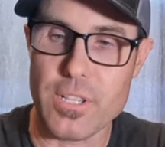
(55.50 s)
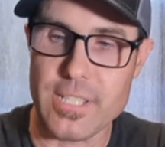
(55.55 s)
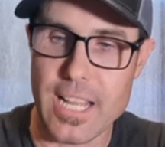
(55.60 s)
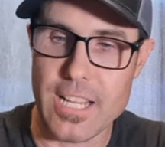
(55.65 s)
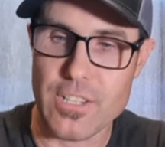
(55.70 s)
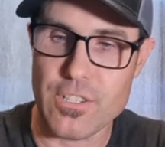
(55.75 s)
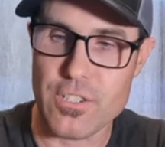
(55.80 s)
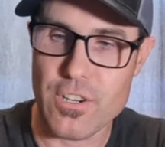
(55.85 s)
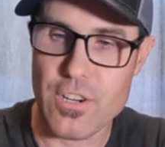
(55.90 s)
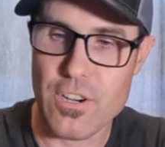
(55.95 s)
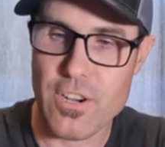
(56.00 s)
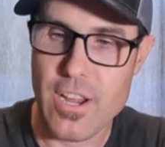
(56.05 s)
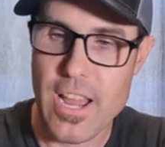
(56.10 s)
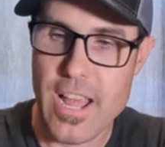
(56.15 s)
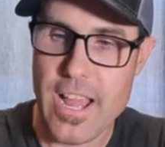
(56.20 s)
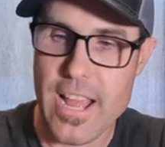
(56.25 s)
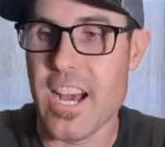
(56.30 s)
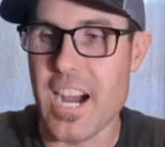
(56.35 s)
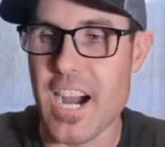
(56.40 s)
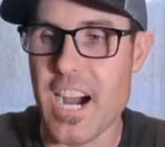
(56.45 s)
S sensor.
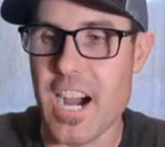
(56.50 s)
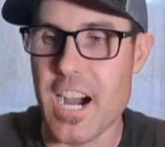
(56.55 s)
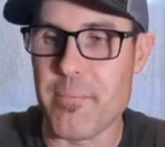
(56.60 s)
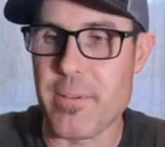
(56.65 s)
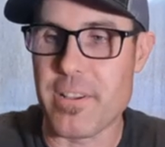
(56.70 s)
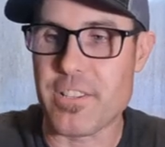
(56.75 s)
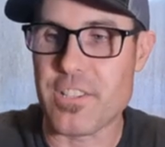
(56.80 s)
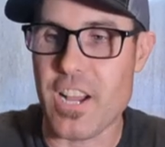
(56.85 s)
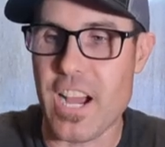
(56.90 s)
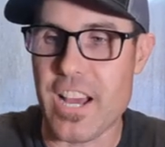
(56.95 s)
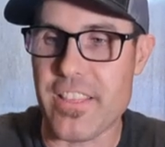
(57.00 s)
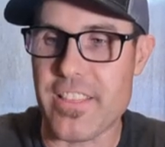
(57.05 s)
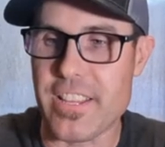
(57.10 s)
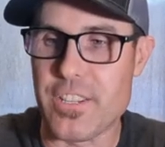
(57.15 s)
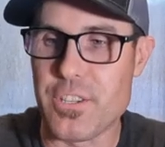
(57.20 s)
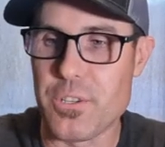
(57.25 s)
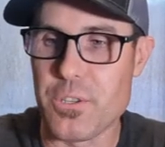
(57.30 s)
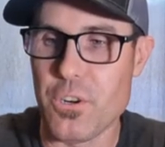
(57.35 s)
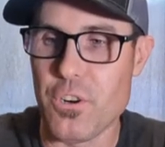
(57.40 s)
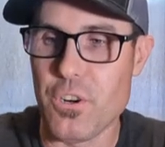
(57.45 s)
Um, it's got the
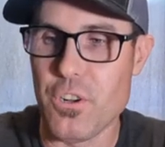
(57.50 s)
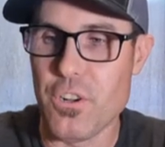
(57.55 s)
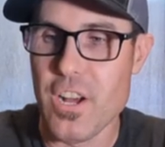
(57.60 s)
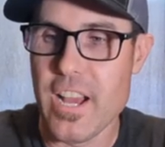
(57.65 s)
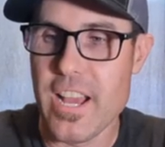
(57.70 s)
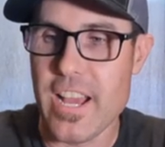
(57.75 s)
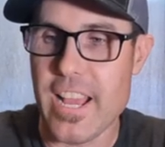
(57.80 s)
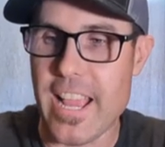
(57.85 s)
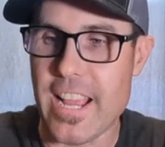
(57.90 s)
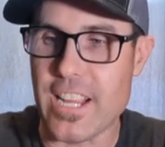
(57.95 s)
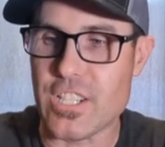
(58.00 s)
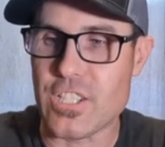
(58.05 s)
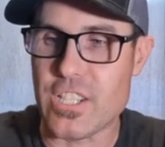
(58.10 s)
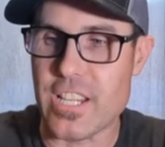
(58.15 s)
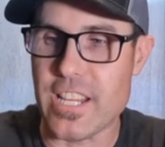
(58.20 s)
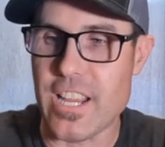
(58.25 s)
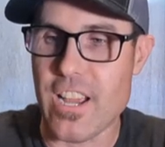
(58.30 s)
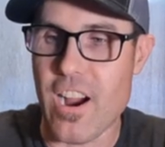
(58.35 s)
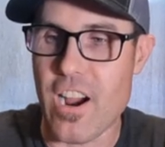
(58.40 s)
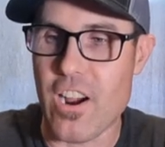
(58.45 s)
dual H
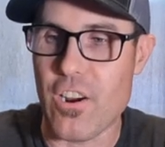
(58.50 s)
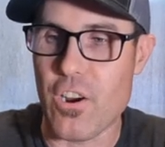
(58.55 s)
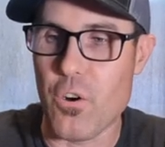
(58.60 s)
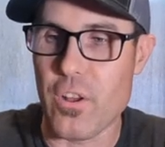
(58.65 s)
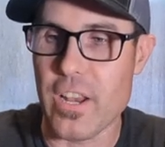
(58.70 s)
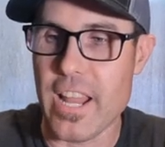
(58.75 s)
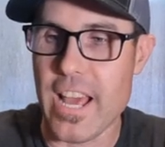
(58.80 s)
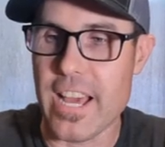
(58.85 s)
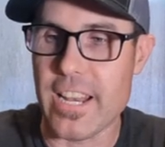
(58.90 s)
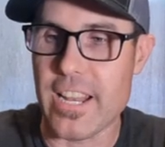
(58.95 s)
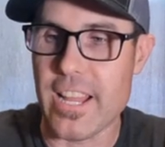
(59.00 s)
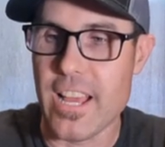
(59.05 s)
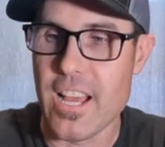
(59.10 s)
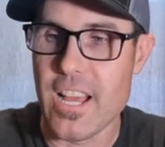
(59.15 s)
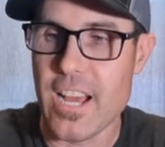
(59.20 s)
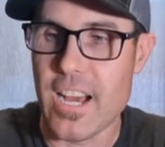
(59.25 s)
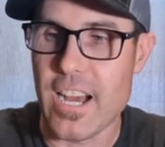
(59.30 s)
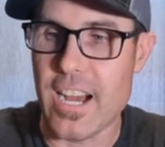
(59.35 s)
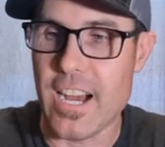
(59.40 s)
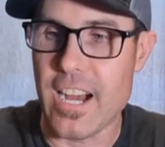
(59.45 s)
D R OLED
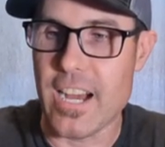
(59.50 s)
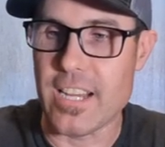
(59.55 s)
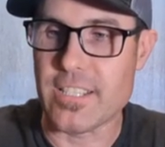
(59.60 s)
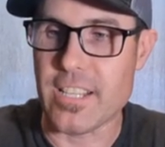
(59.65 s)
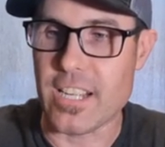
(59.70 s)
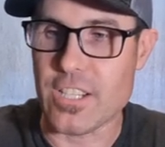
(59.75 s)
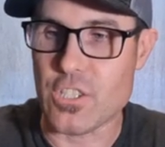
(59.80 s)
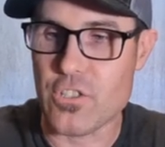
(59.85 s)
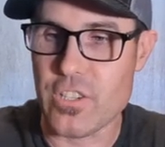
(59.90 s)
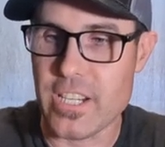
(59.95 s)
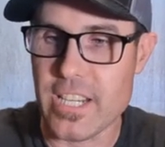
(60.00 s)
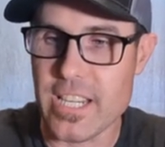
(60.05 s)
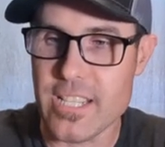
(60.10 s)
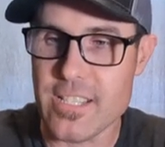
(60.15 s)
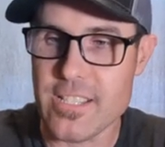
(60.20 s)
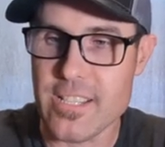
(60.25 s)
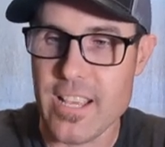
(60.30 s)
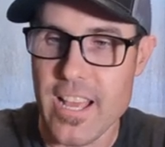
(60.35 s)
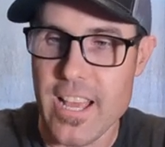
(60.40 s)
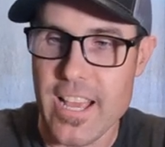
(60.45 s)
uh, touchscreens.